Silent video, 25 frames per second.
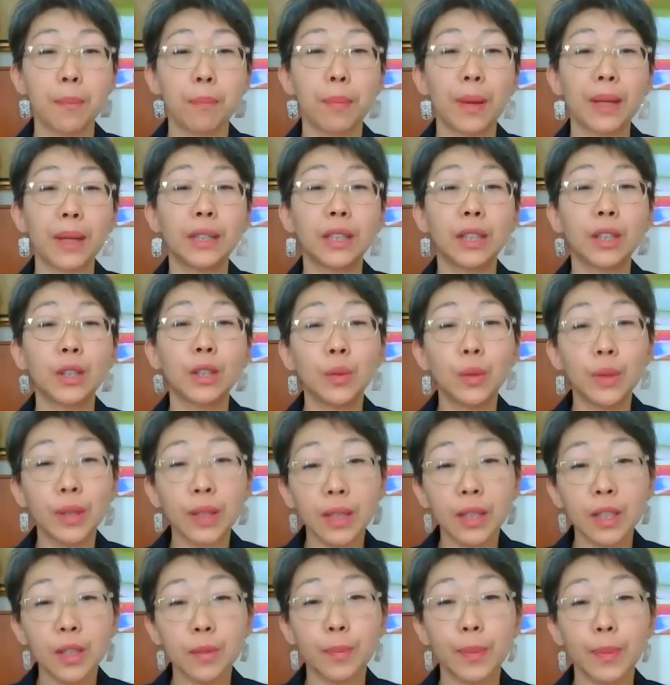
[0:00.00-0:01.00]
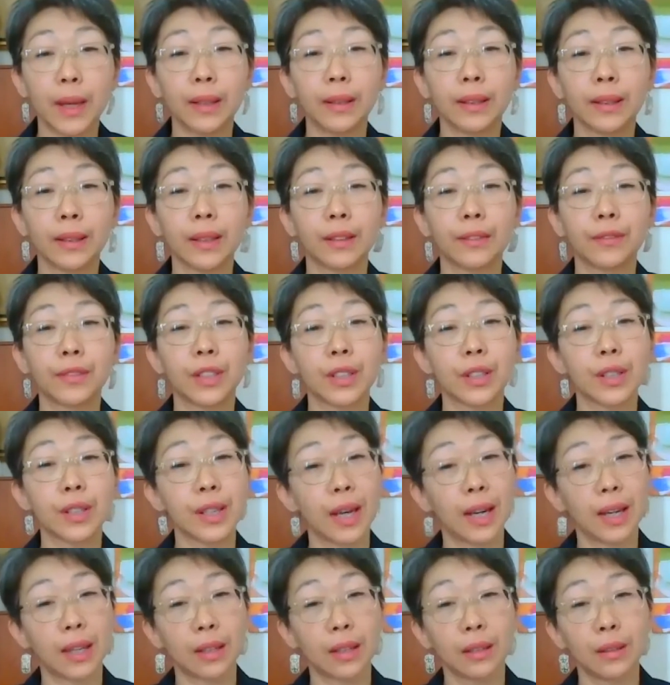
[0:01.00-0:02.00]
by the unique spelling of their
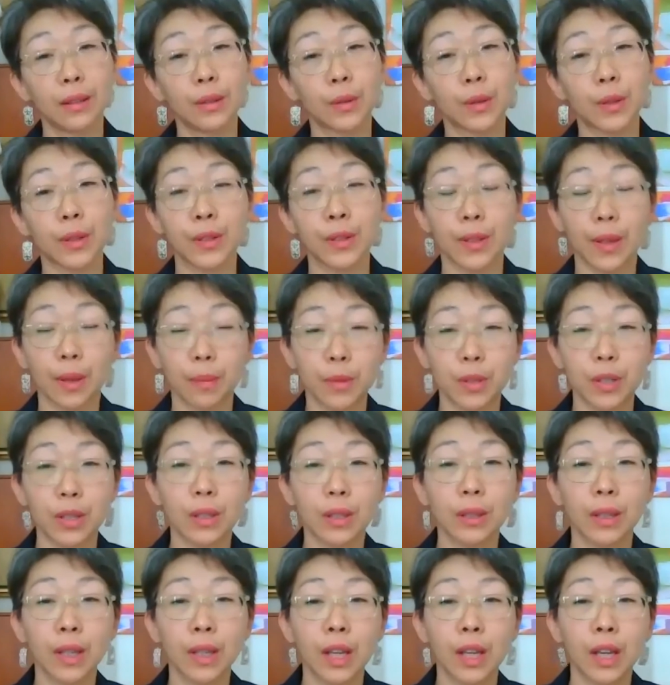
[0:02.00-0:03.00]
title or subject